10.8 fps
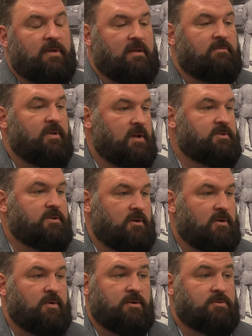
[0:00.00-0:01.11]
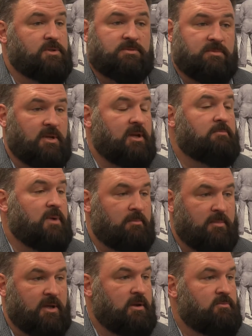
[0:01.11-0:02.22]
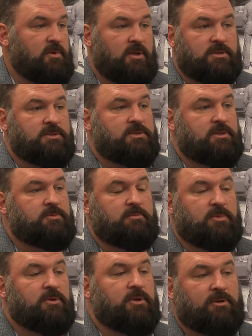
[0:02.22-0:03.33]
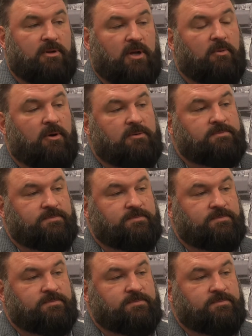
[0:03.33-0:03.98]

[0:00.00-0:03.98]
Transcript: advance their career, just again by making relationships and building your network.